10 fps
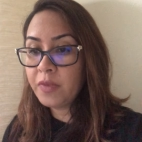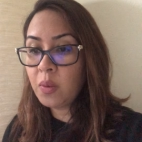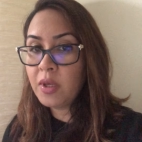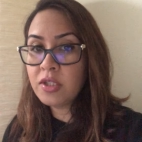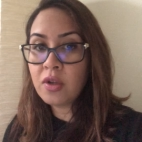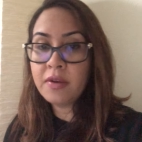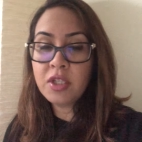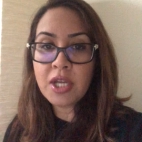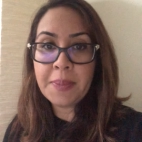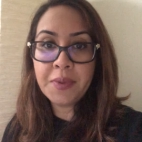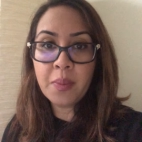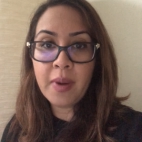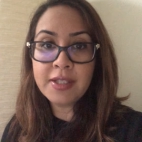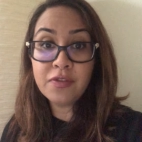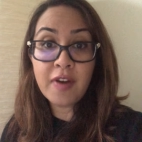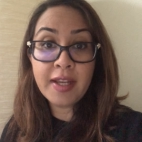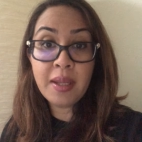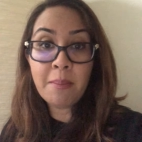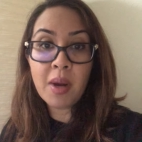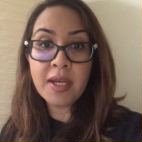we start the chapter by
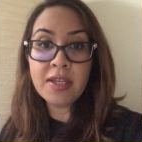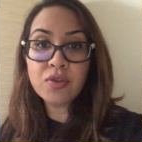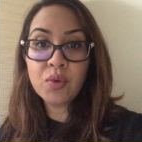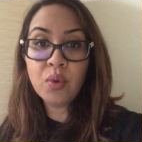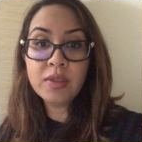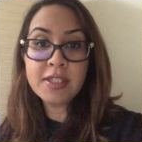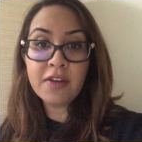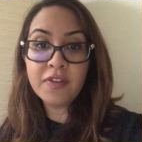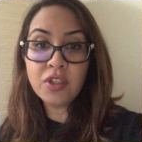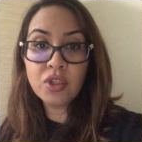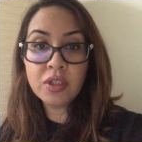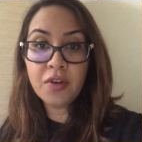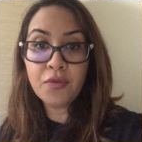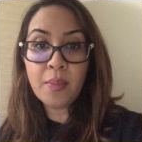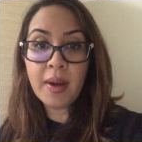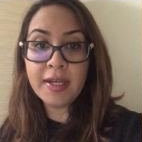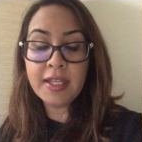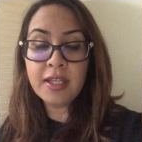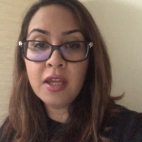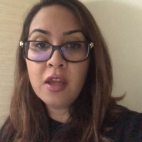defining money. So know the definition of
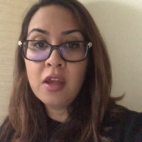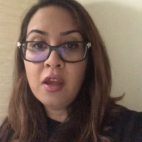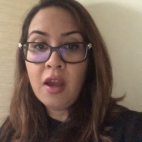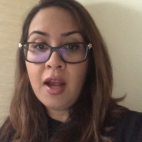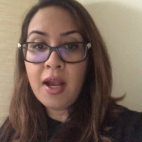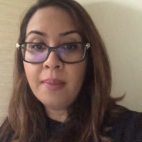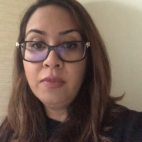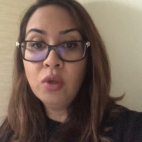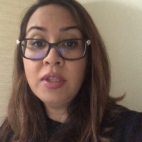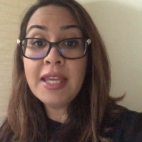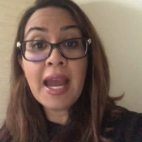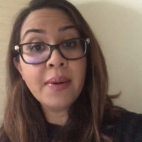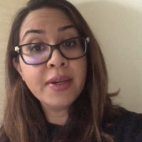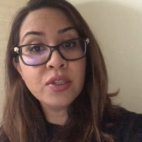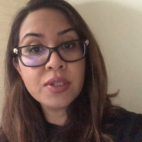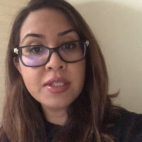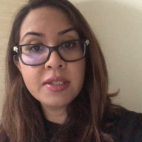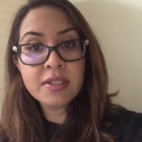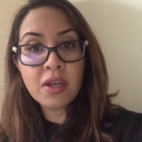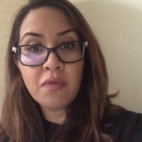money, know the
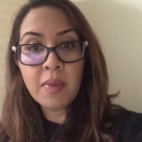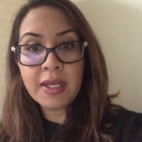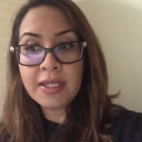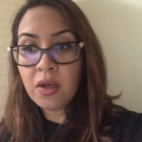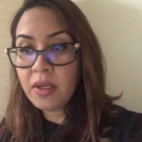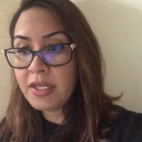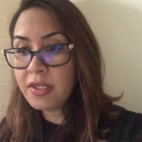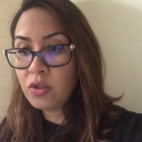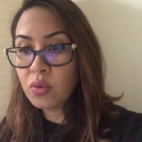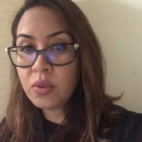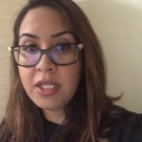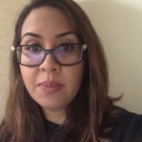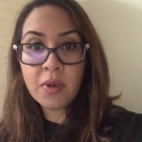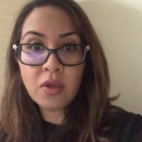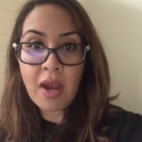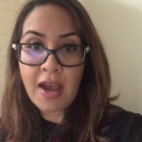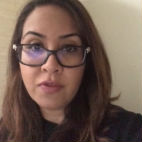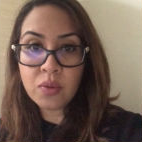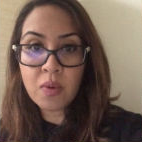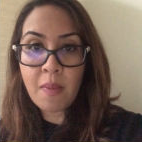characteristics of money. They're easy to read, but you have
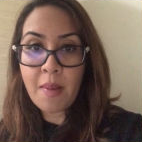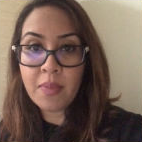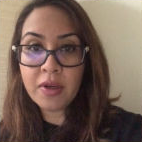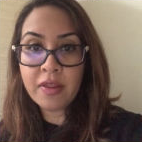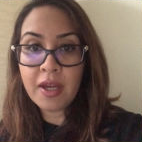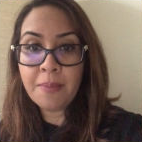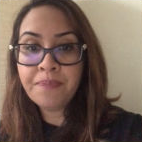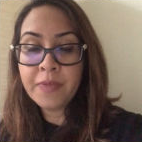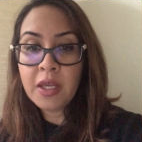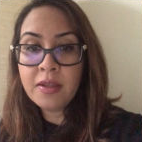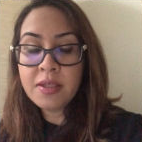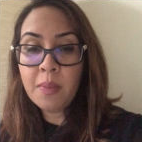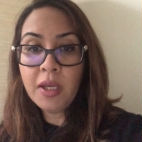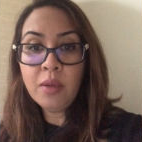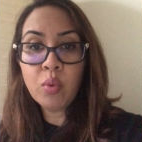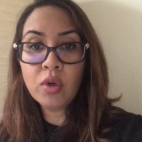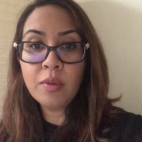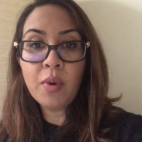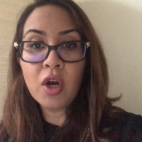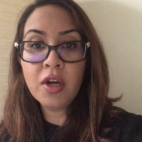to remember them. The main
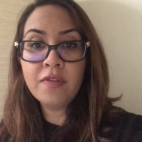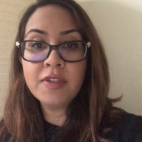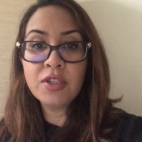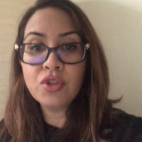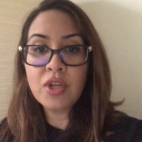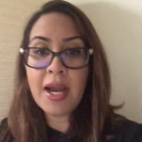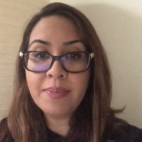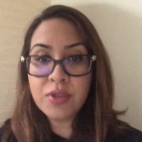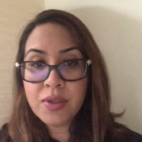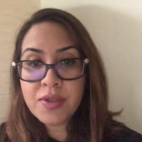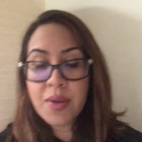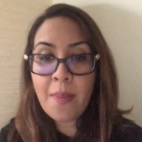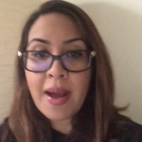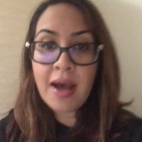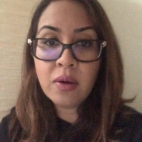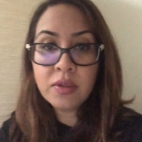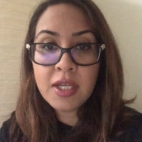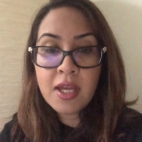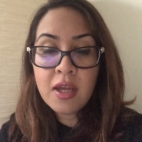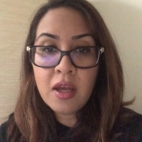important part of this chapter is about
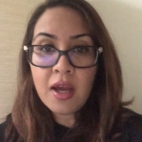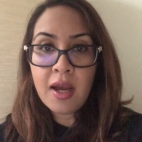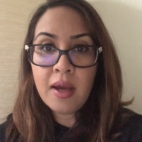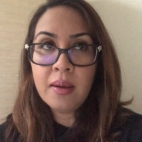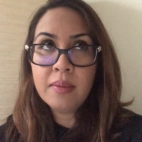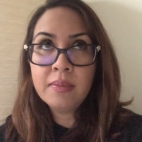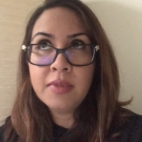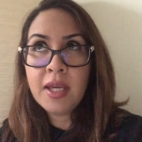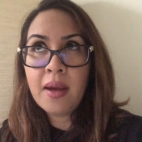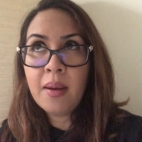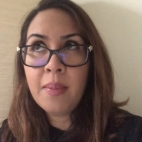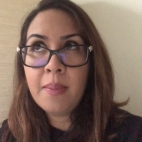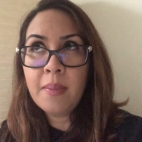the